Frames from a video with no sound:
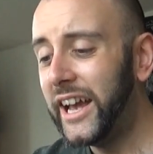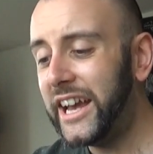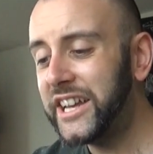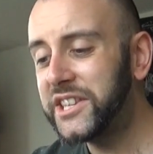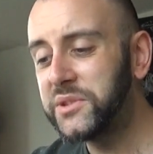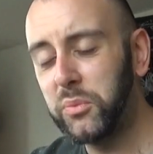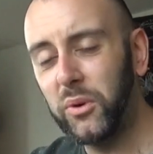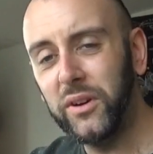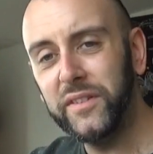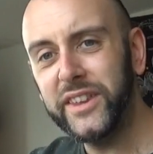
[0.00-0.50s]

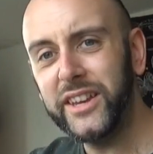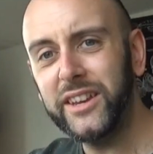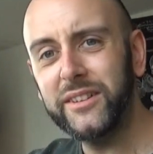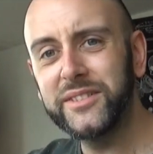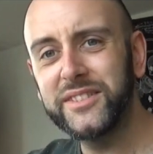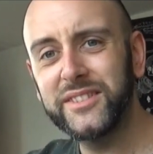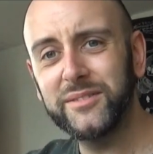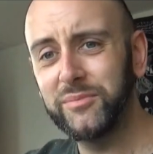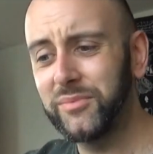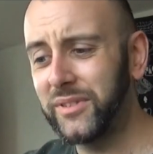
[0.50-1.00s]
it's one that
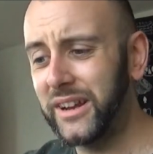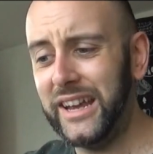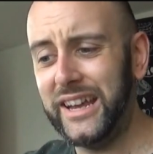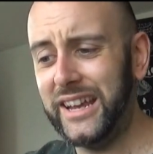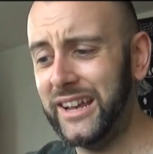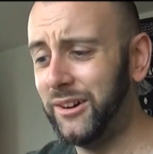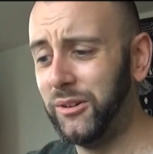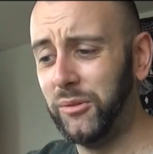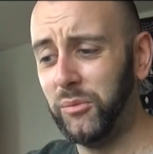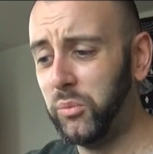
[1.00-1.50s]
you
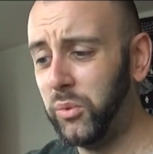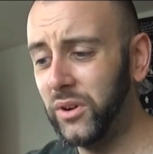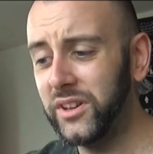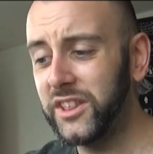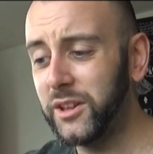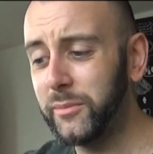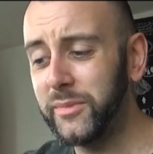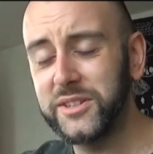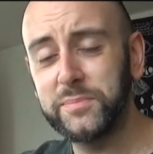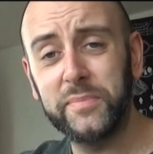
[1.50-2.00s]
one
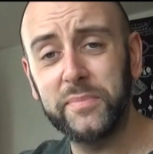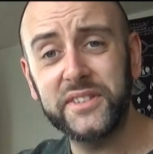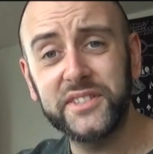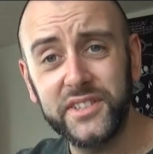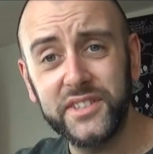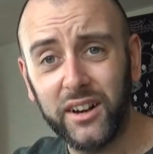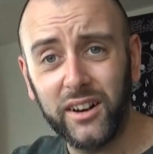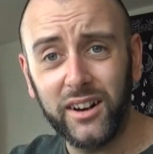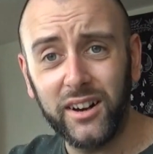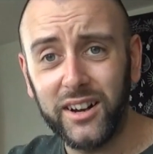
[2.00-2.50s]
of the most
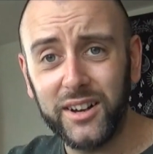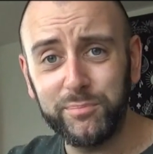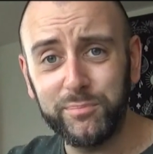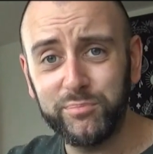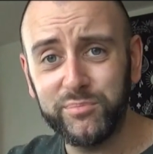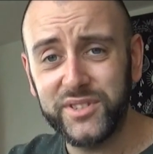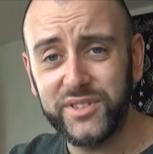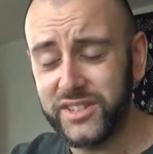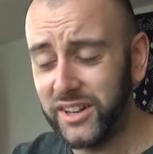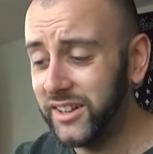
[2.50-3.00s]

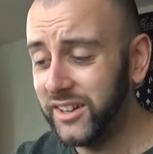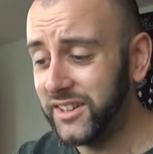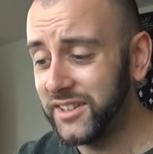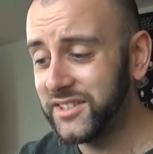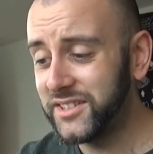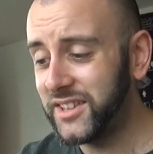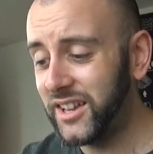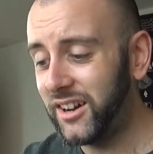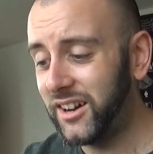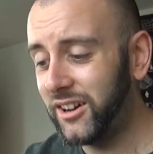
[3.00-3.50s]
bizarre
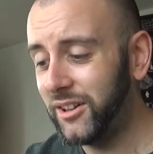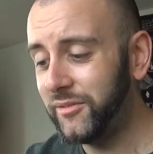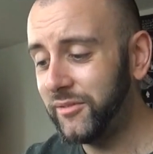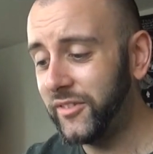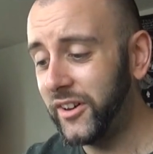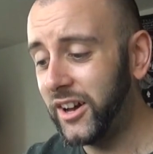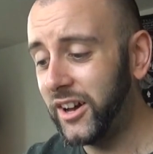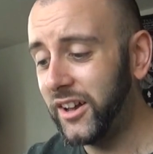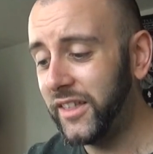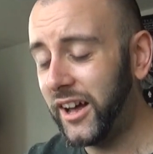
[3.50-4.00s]
ciders that
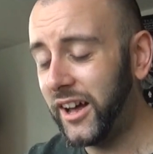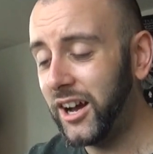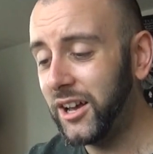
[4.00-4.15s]
I've uh, that